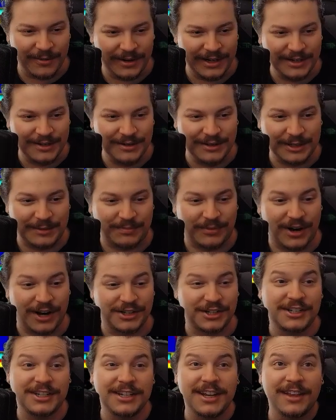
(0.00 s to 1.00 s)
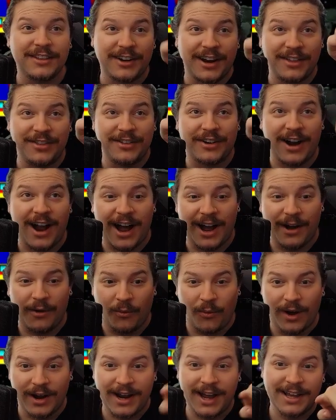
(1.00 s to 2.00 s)
You want to do this project together? And their
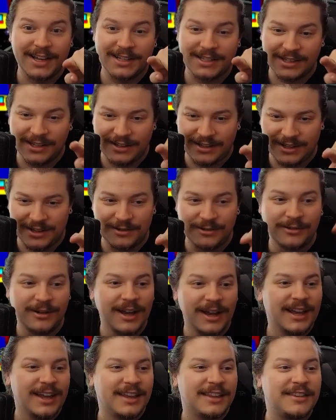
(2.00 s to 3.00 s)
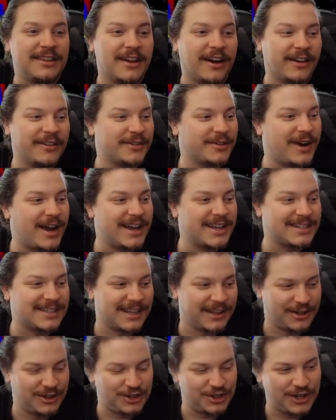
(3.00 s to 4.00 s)
one eye is at you, and the other eye
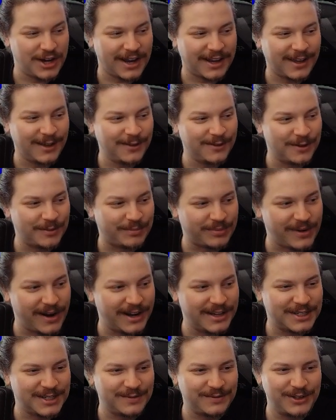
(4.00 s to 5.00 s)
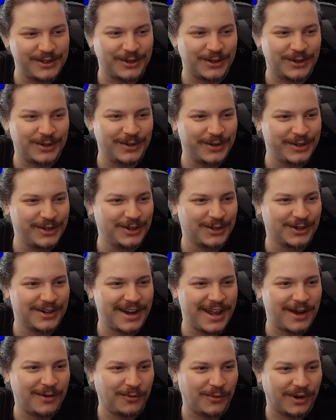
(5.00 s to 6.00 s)
is like checking the price of your
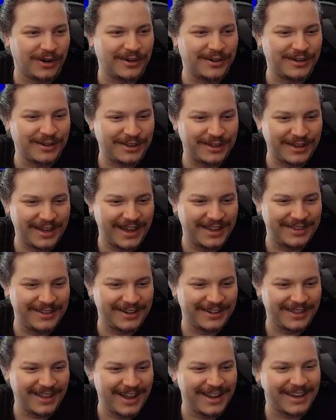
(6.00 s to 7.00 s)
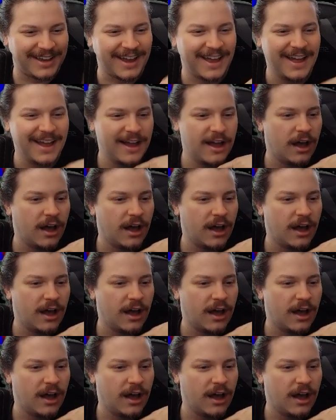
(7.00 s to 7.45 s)
net worth, and they're like,